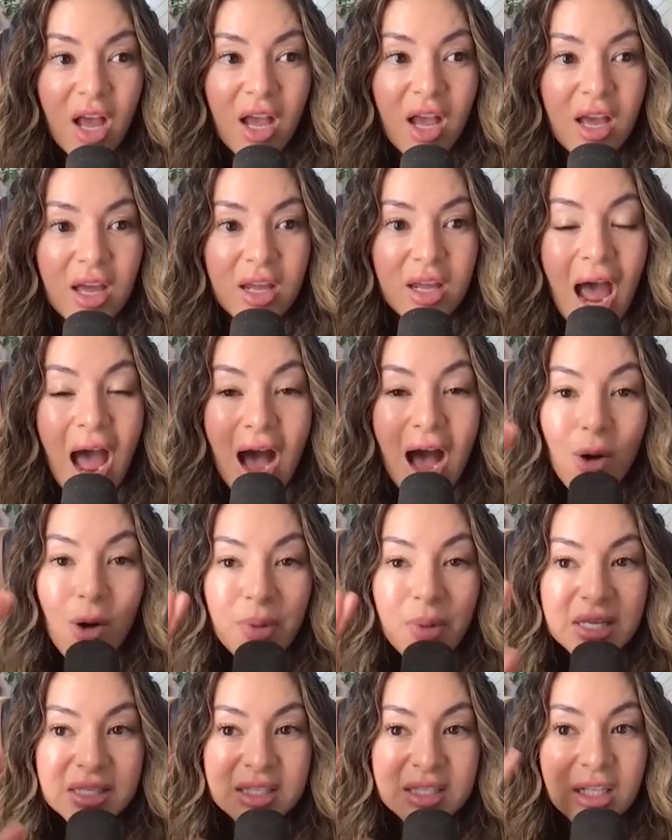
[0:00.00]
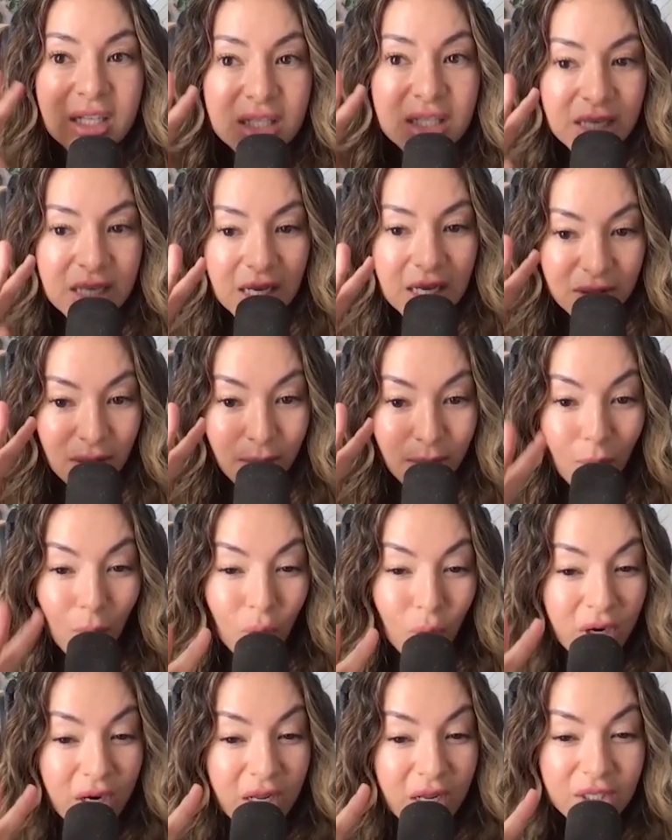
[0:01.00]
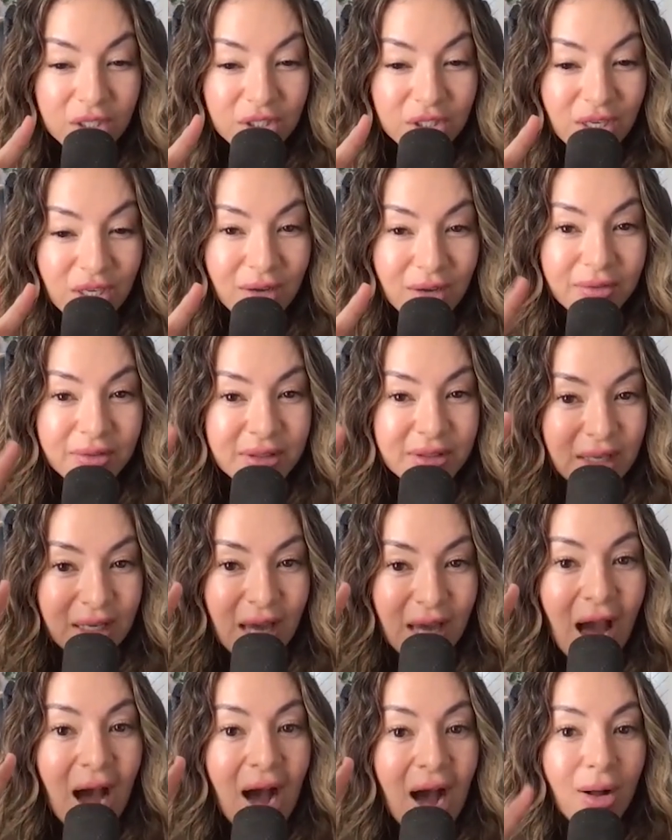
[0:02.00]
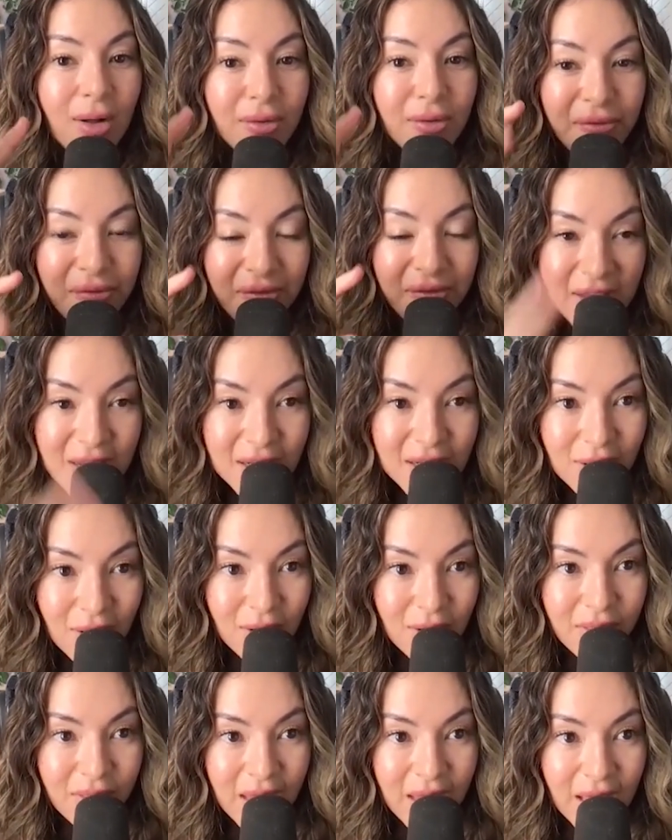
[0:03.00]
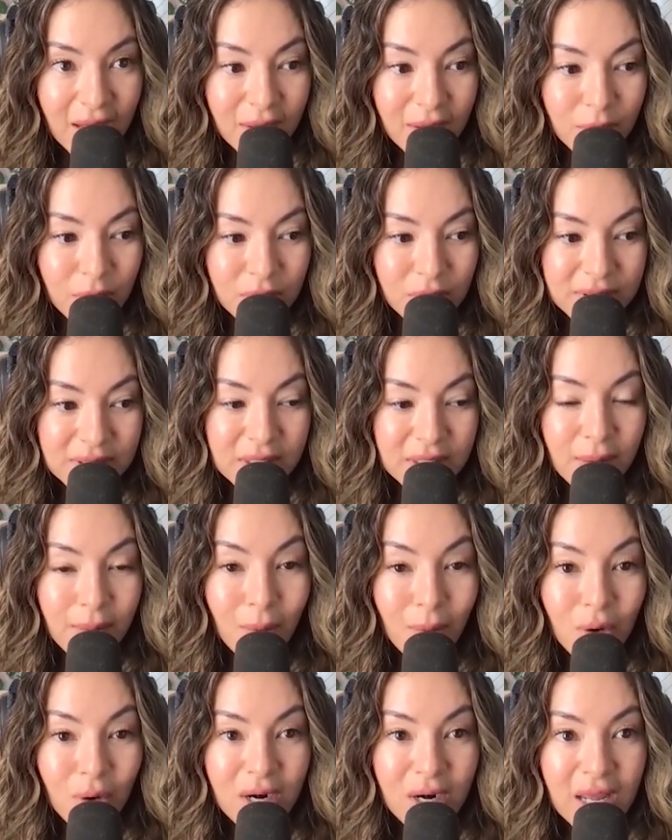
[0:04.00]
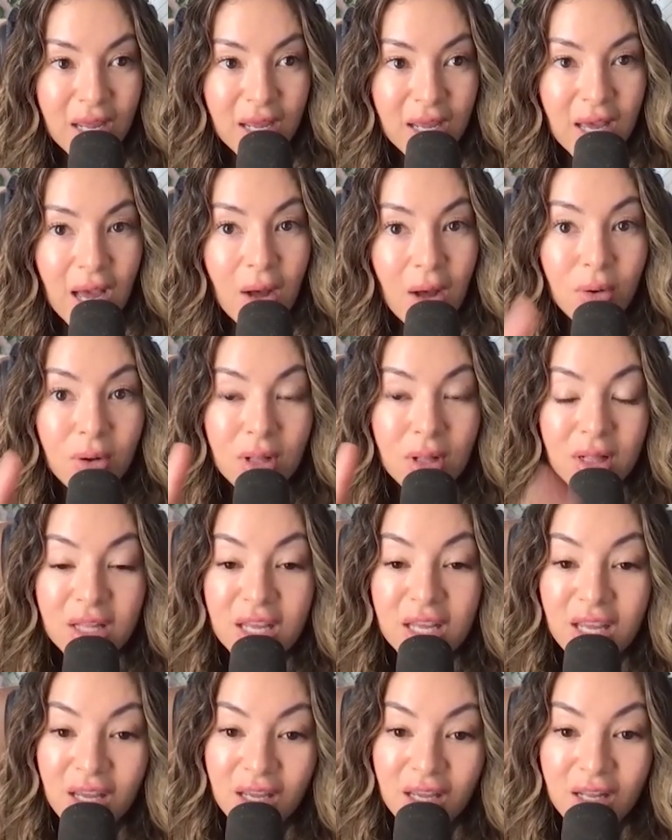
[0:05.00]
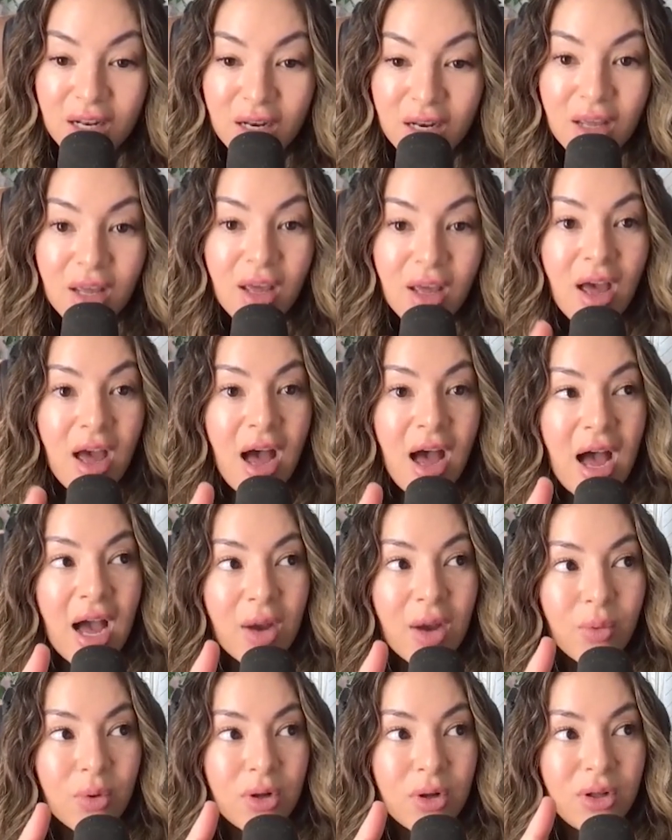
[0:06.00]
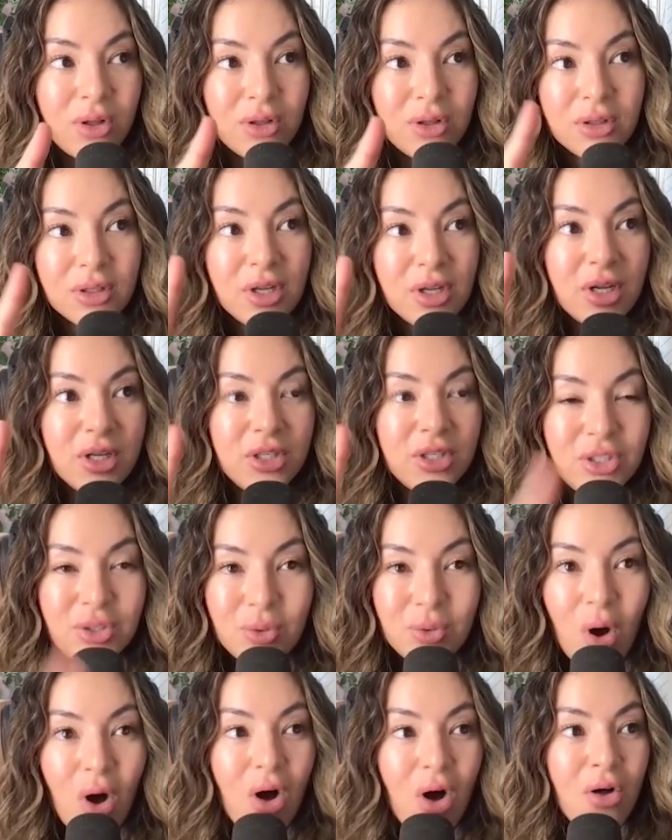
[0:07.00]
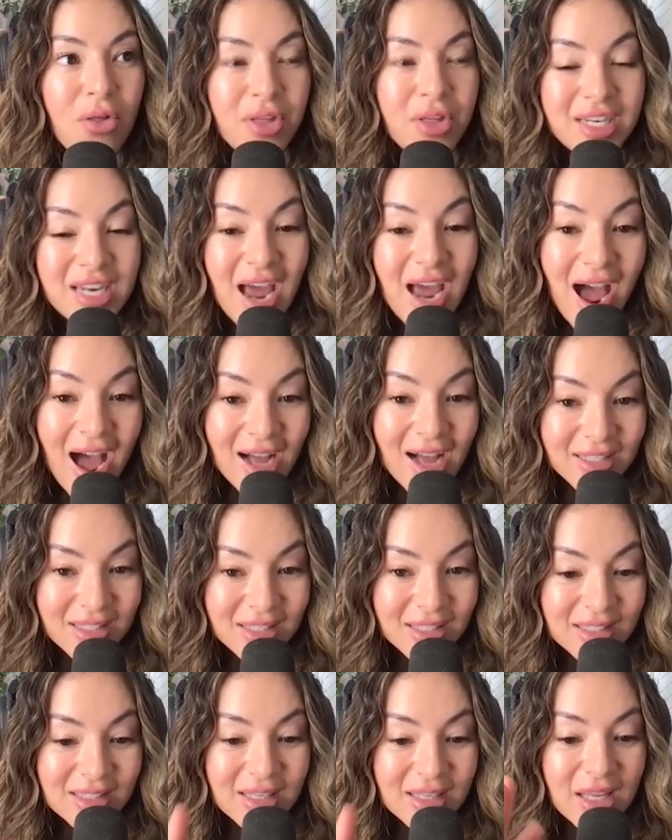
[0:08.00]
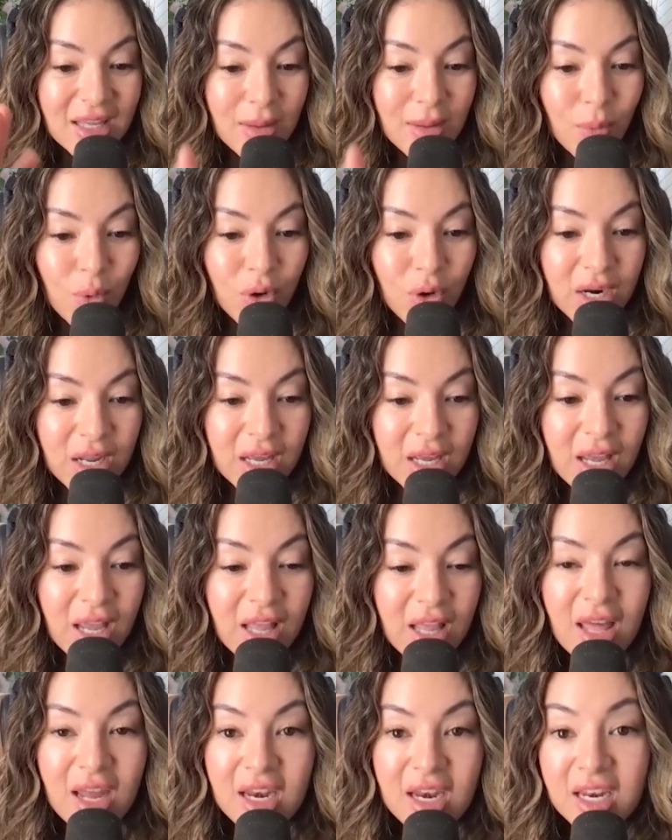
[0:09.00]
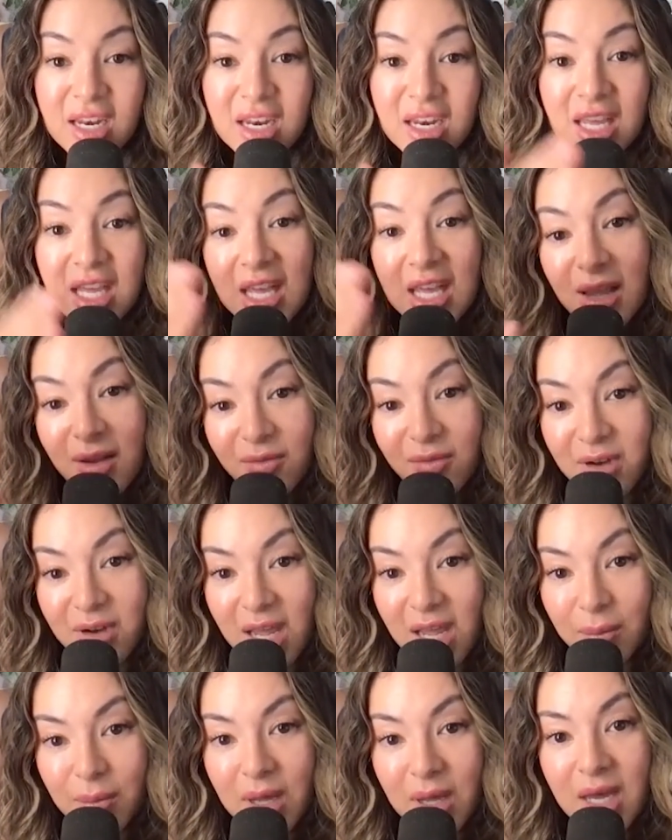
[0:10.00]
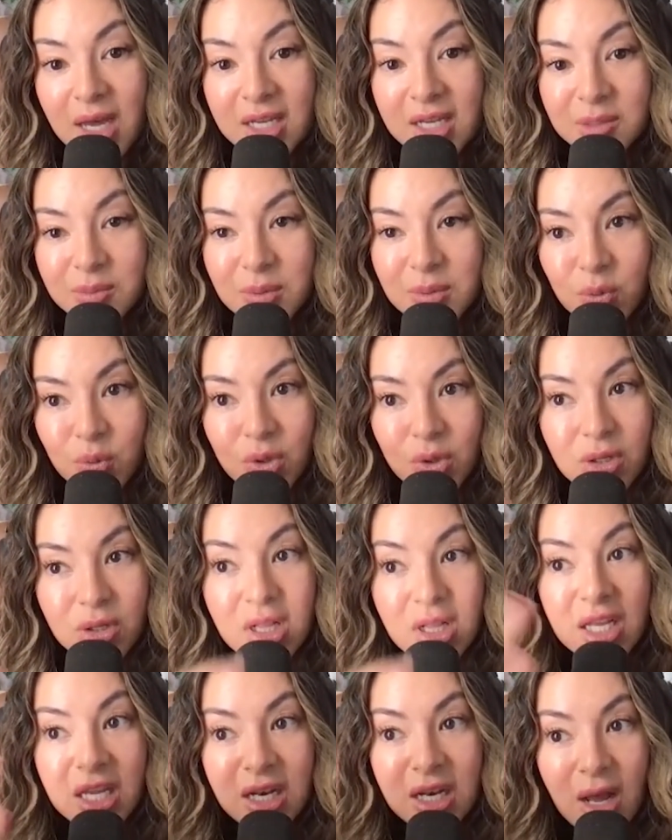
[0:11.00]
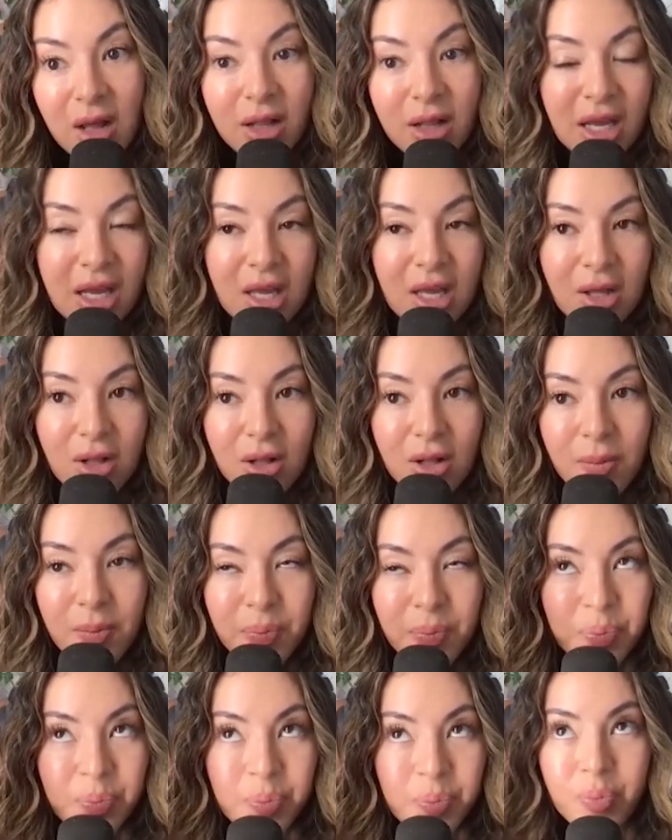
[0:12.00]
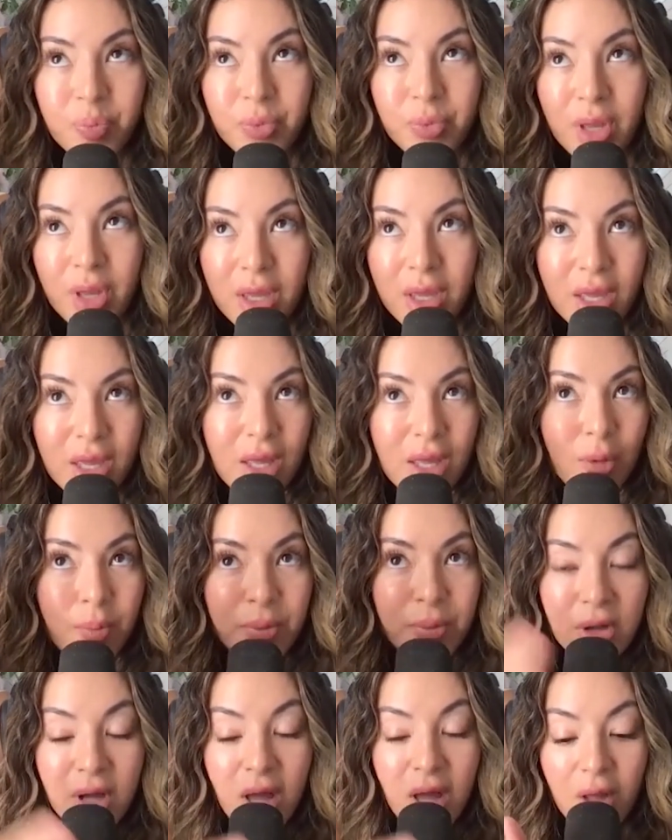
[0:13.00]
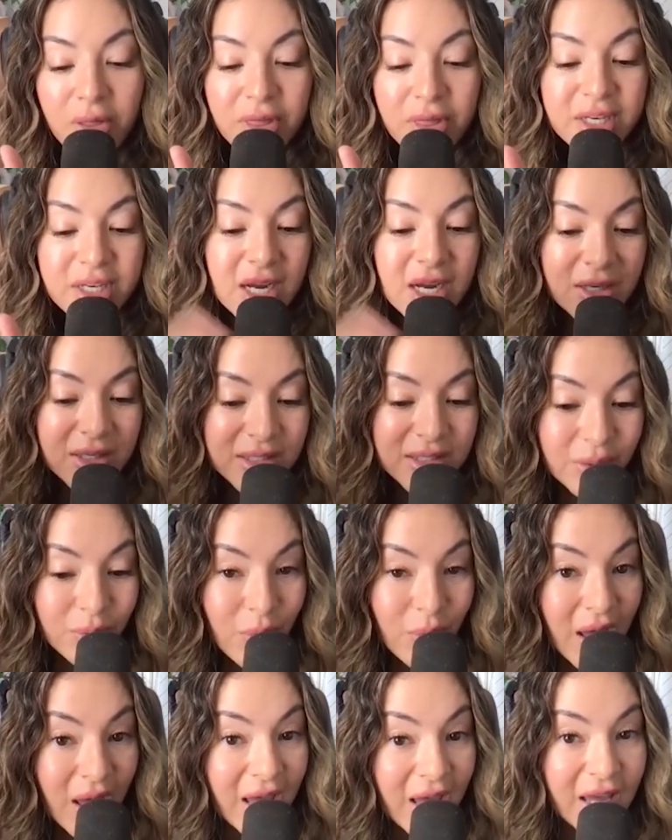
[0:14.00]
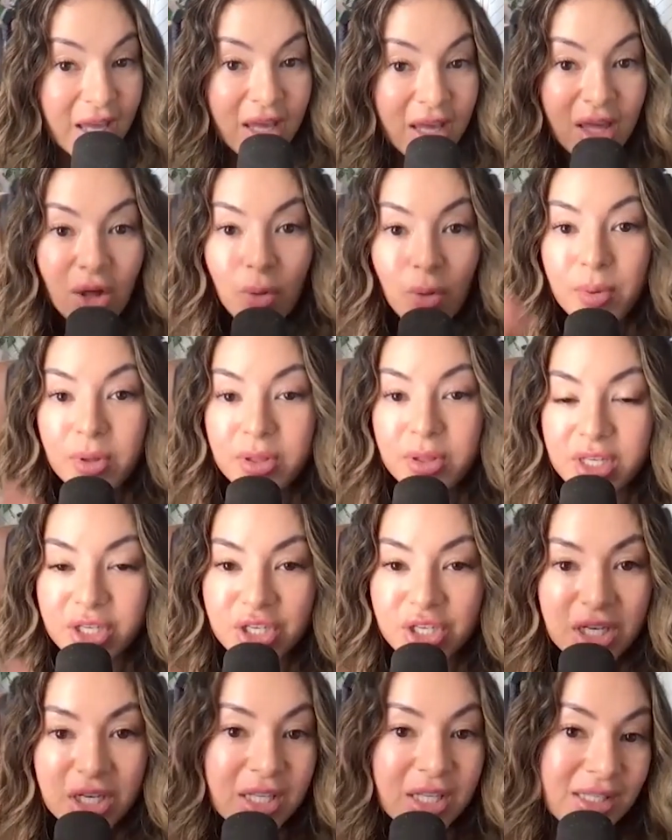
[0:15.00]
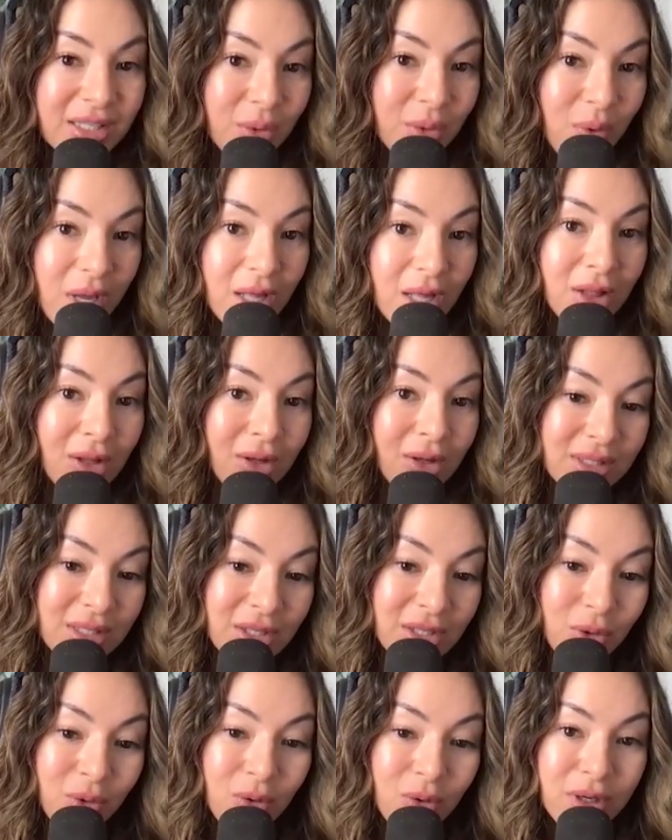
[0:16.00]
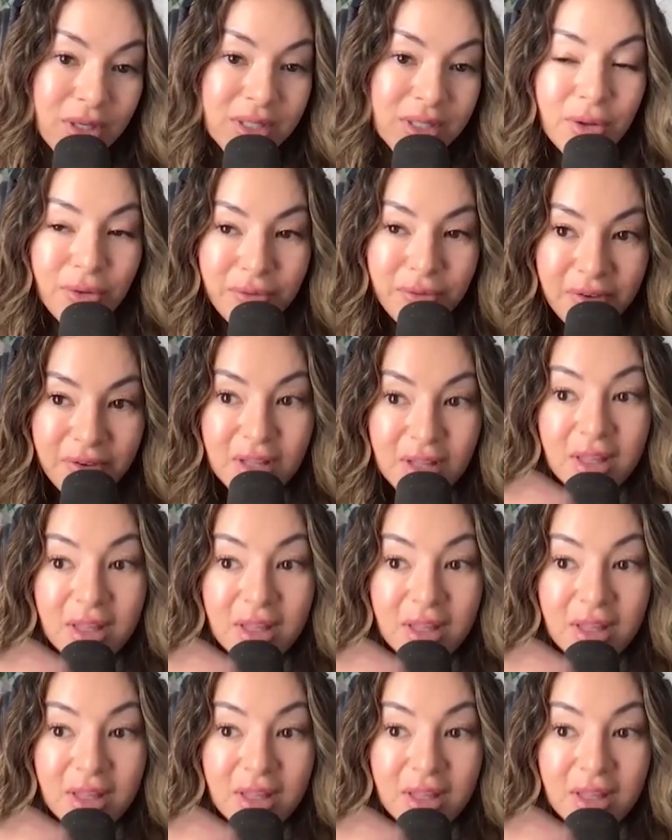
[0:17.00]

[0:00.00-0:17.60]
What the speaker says: And I'll basically take the morning shift. Like I'll feed all the animals in the morning, I'll clean, I will do all the tasks in the morning. And then in the evening, my husband will clean, like he'll put the ducks away, he'll put the chickens away, close the doors, he'll feed